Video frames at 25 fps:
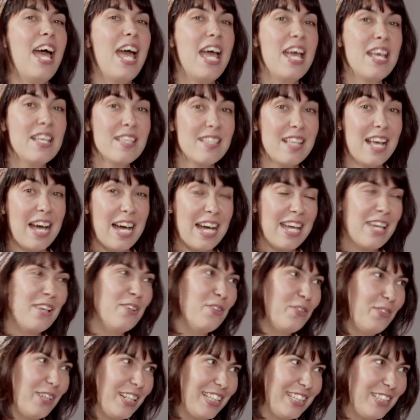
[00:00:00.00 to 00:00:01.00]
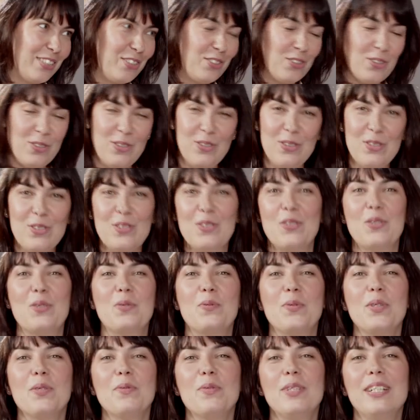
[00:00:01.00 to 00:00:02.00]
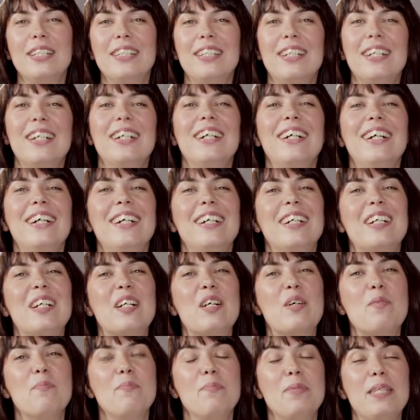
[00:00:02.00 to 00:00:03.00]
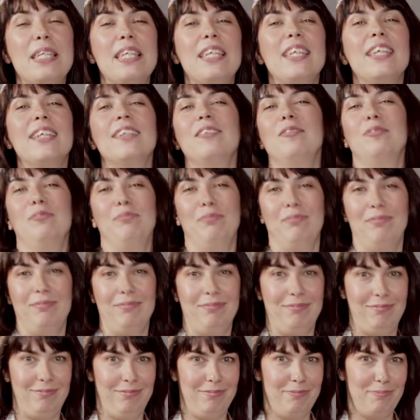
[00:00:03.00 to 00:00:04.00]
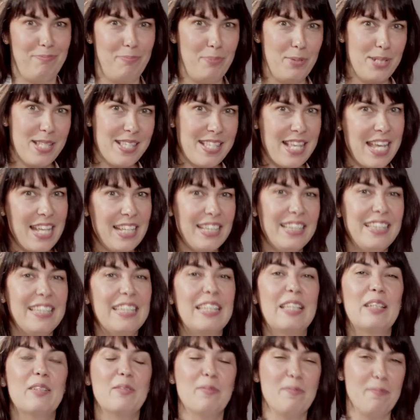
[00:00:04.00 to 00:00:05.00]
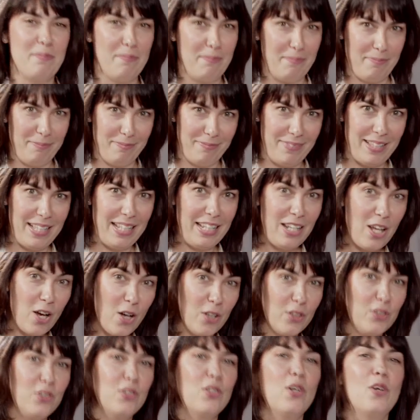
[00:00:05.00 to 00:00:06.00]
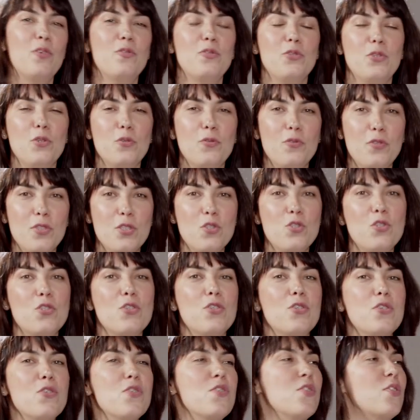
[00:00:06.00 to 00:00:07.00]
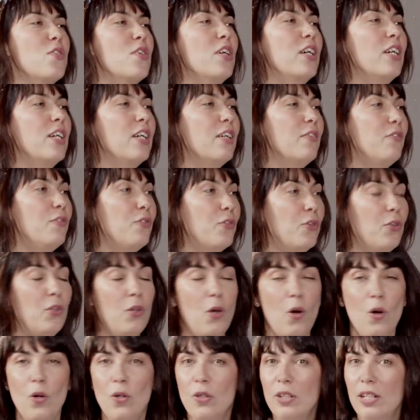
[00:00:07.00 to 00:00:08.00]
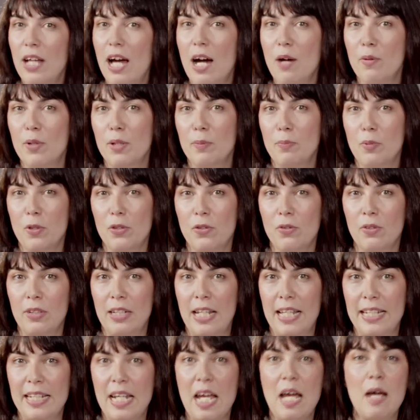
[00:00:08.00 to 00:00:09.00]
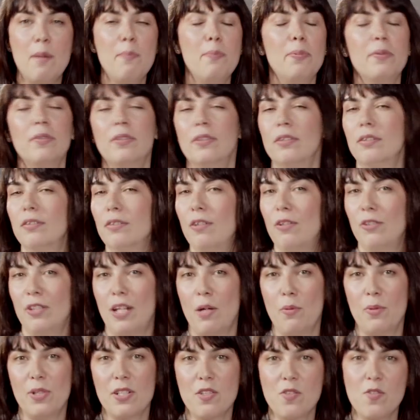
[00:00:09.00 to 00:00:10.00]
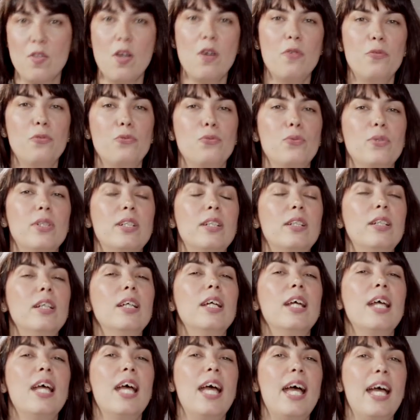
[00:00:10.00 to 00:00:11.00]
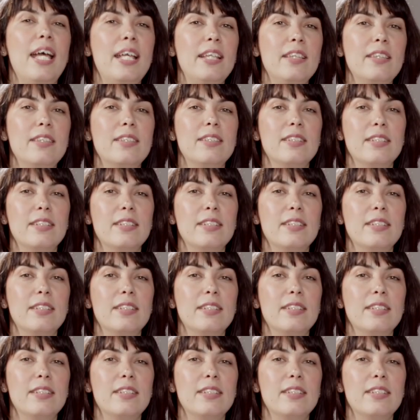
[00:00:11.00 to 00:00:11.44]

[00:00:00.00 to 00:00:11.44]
As I already told you, we will be presenting a lot of new features for all our product lineup on our software and